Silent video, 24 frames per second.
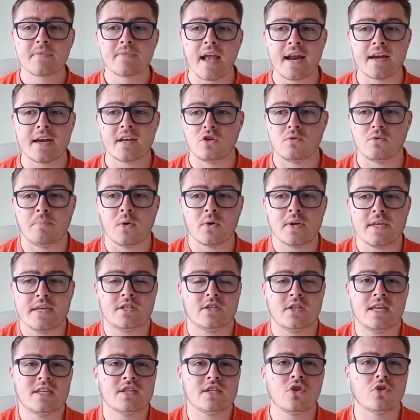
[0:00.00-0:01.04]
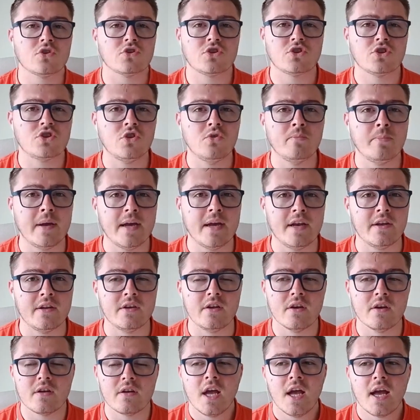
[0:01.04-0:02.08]
And your body is not
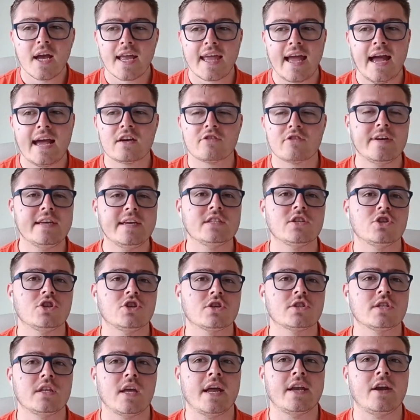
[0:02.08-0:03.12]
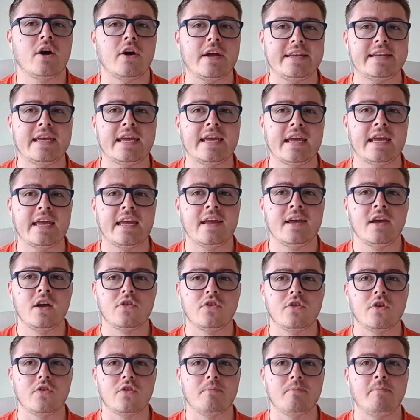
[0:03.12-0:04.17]
stupid. Calories are just an idea
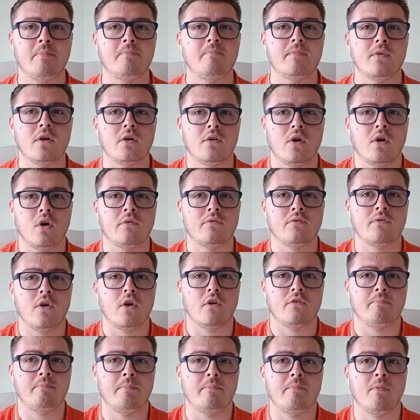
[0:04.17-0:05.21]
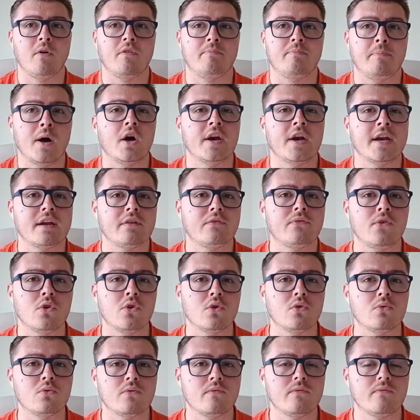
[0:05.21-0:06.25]
that of burning
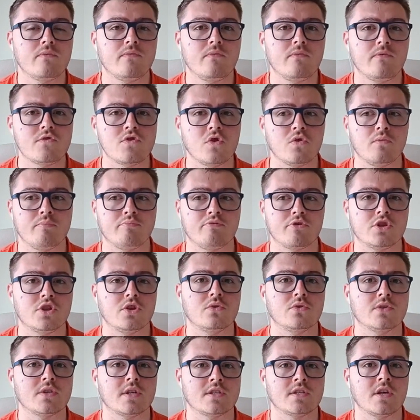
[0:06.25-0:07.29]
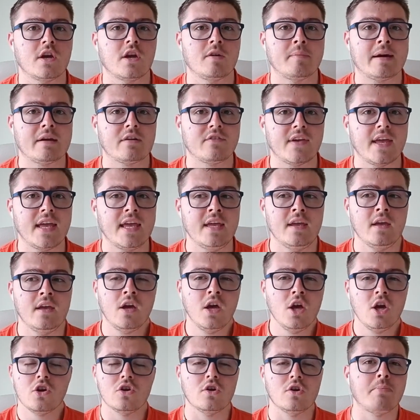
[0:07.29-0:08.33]
fuel to produce a certain amount of heat.
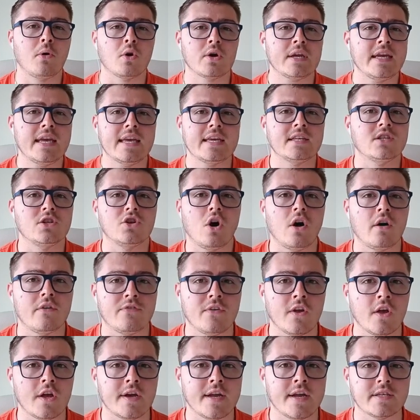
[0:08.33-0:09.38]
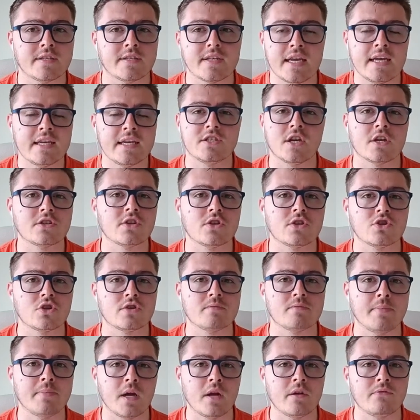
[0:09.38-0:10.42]
Your body is not a furnace. It doesn't
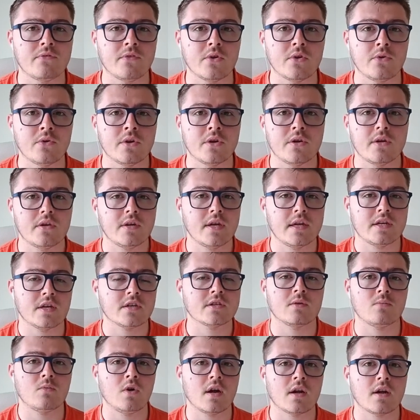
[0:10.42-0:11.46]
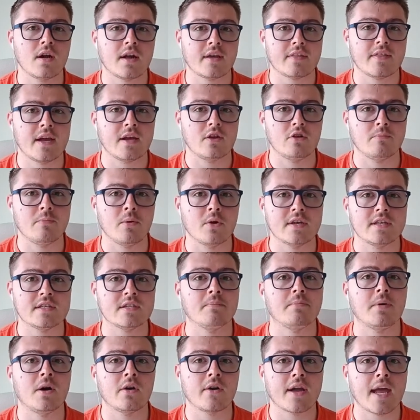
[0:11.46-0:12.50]
just burn food. It doesn't work like that. Your body is
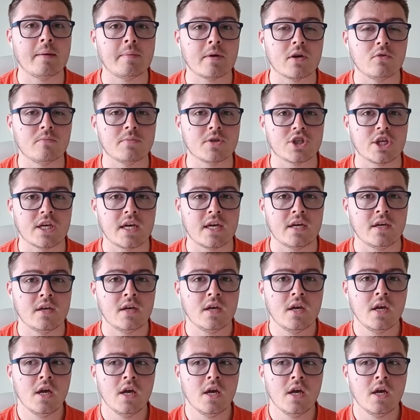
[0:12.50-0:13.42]
a biochemical machine.